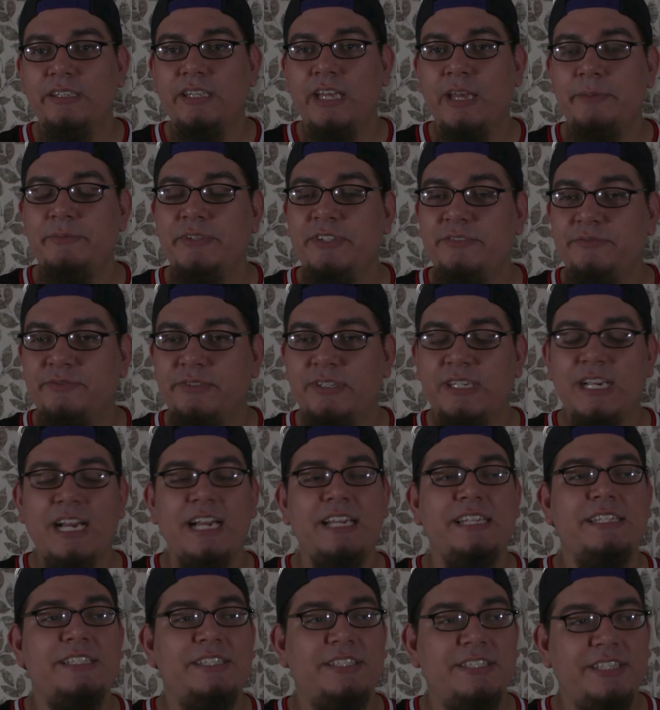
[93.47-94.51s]
I mean, for
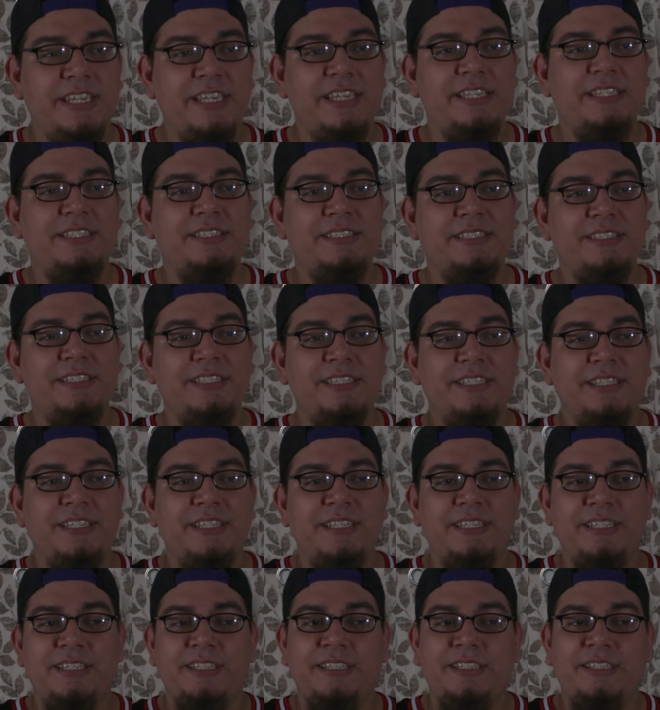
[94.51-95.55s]
God's sakes,
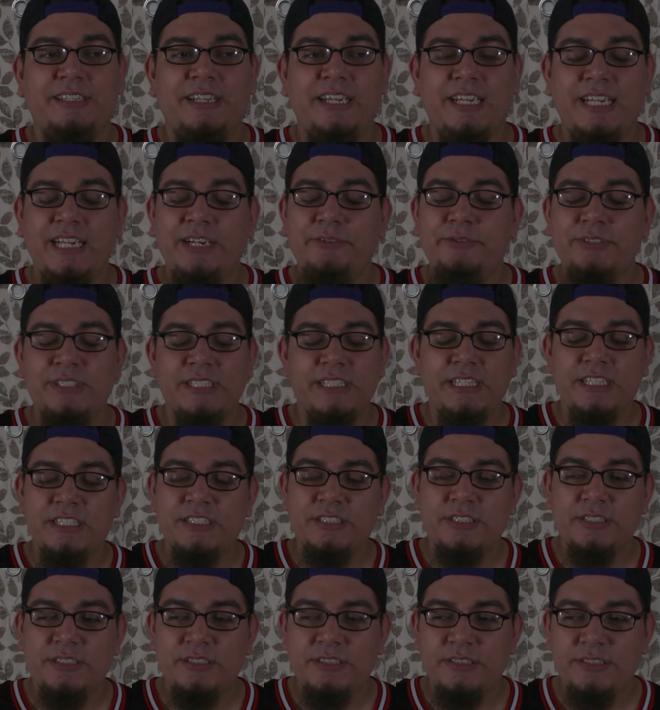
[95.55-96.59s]
not everything
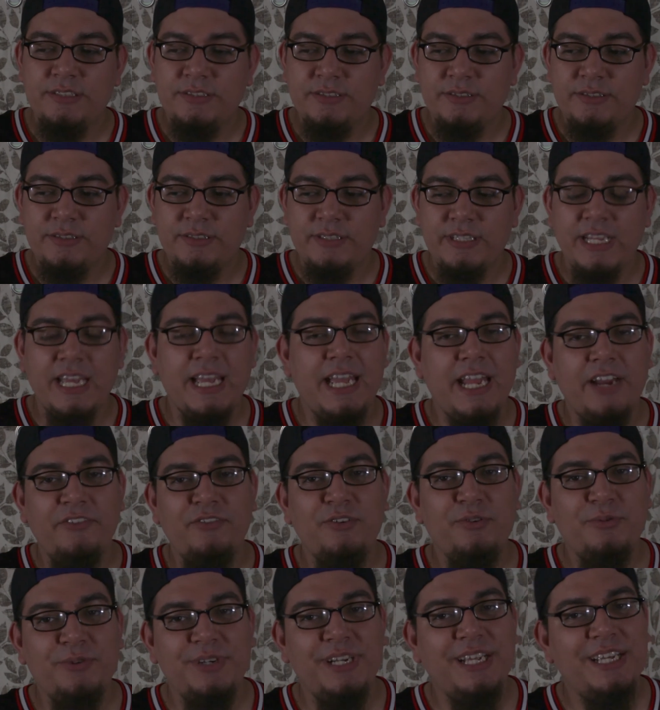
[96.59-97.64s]
has... Not
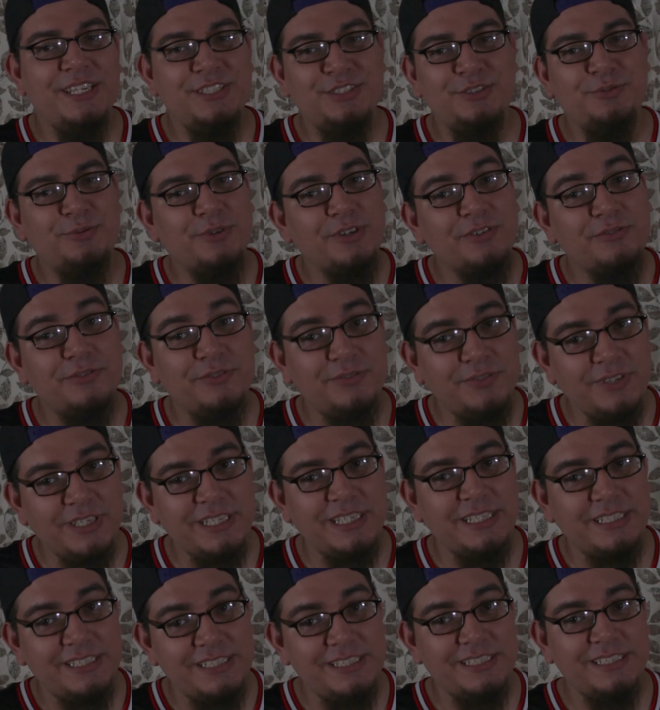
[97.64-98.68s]
everyone has to work for
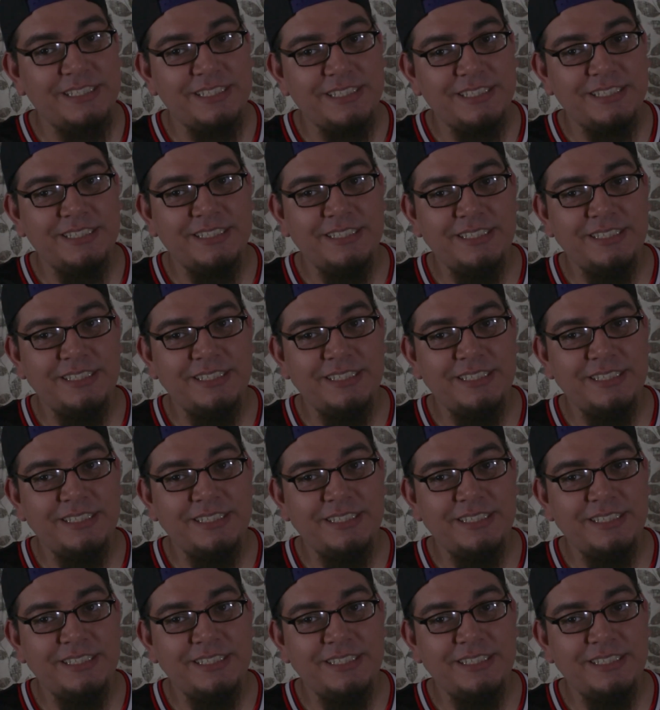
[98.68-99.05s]
fucking Disney.